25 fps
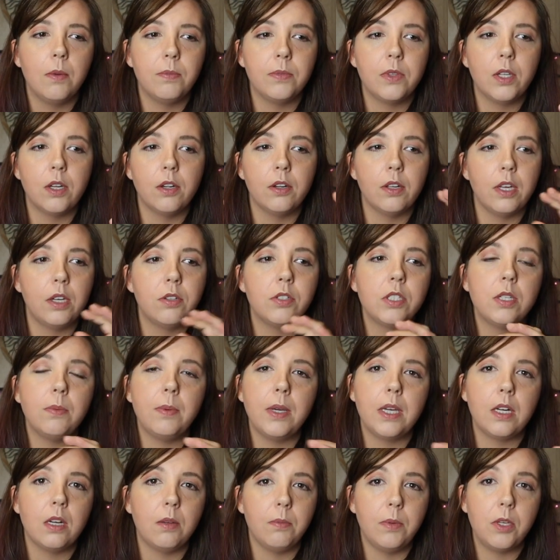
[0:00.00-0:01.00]
there used to
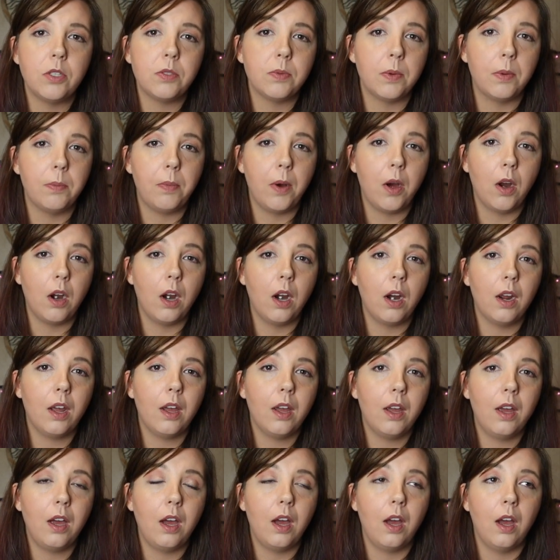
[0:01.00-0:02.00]
be an amusement
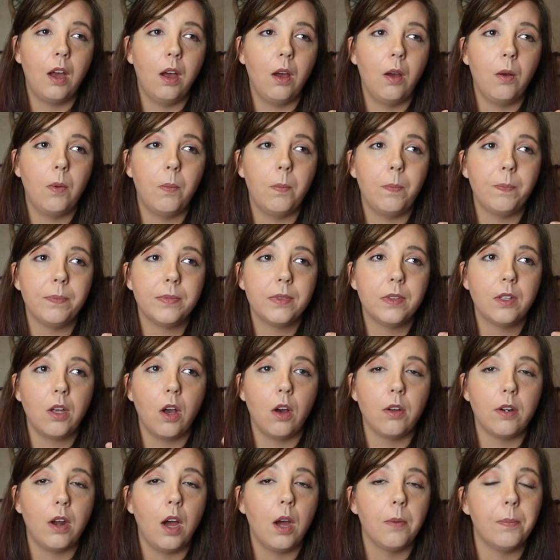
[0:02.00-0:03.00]
park
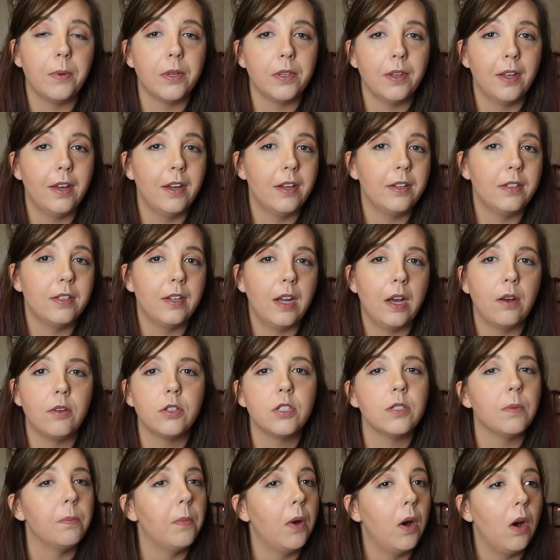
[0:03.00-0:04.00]
called Opryland. Now
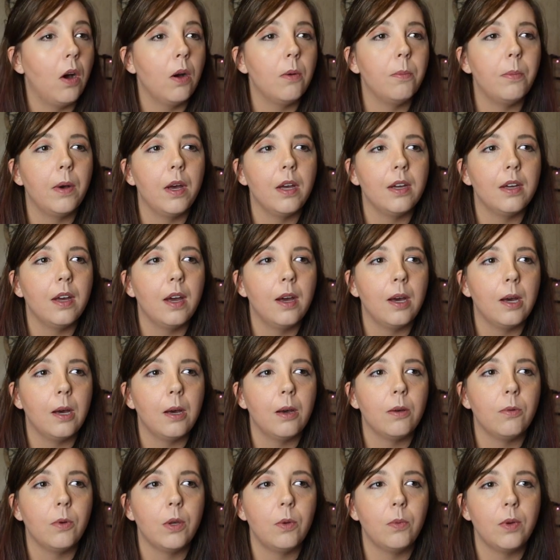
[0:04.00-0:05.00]
it's a mall,
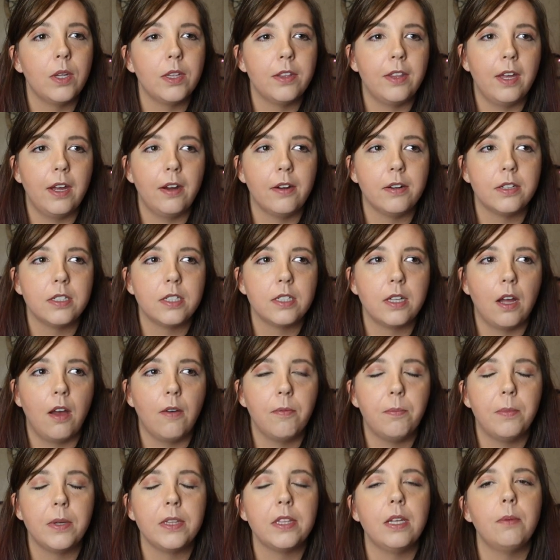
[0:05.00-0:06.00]
but we went there and
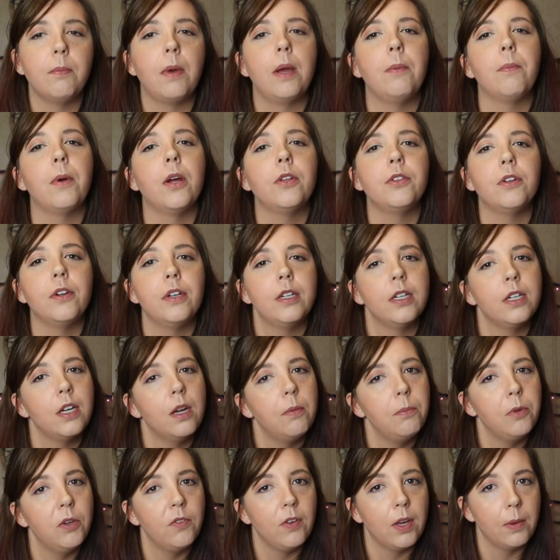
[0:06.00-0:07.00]
stuff. But then my brother ended
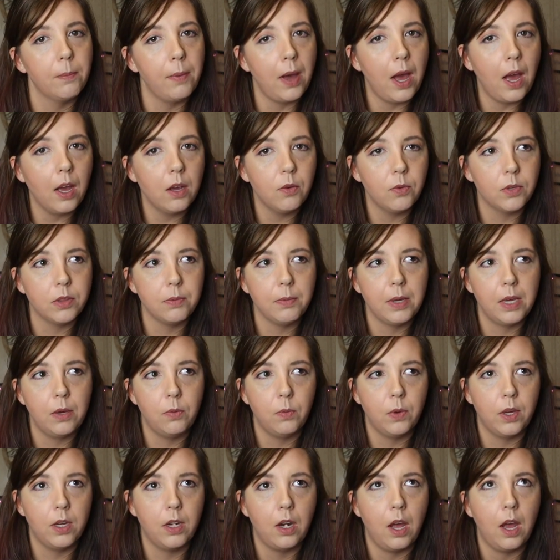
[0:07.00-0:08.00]
up moving back with me
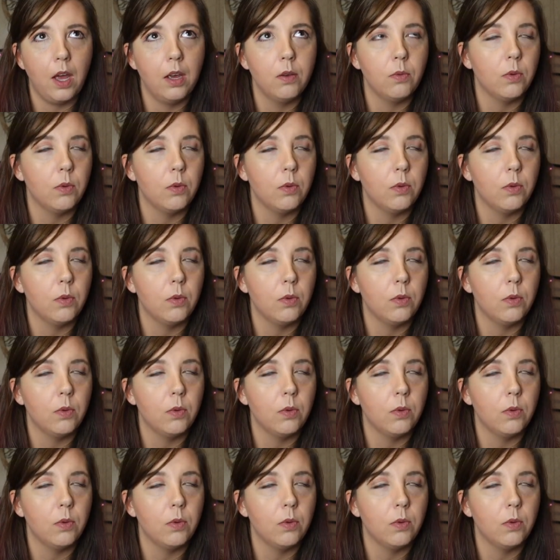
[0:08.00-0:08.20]
when